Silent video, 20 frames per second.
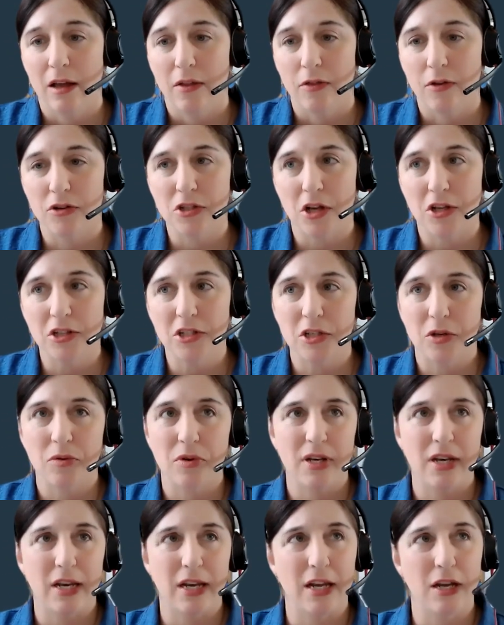There's also
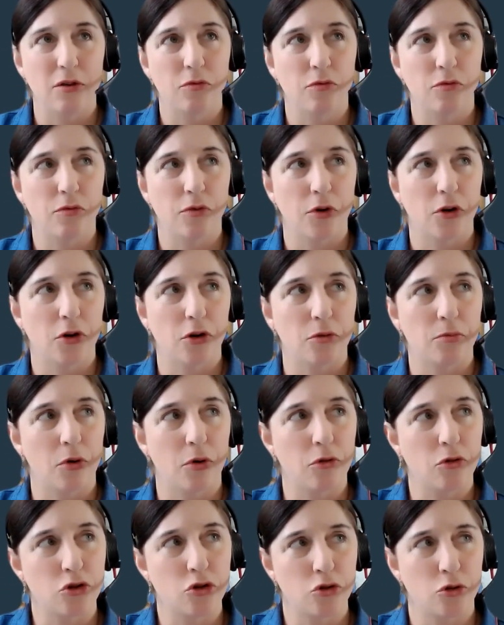a need for
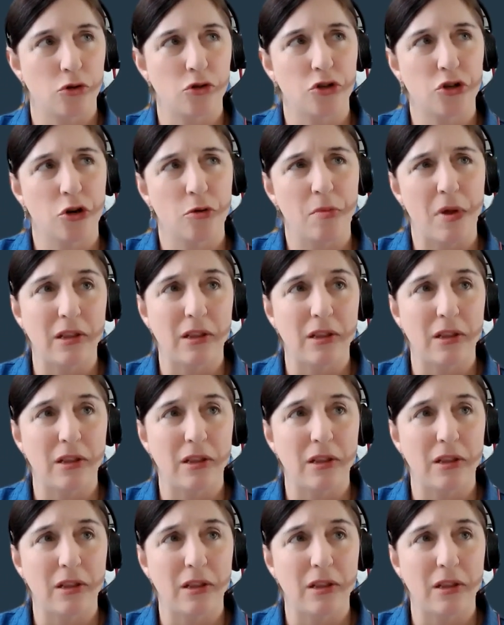both short-term